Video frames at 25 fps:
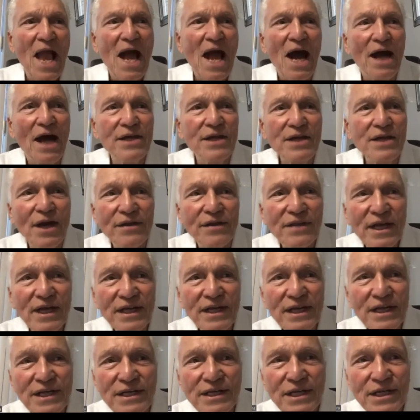Another
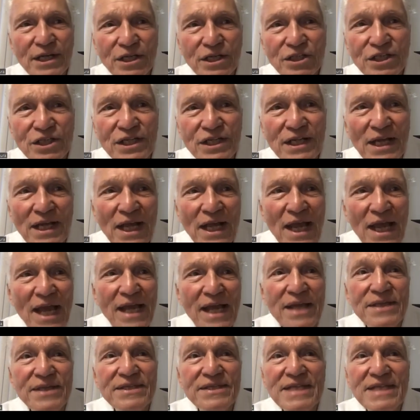condition is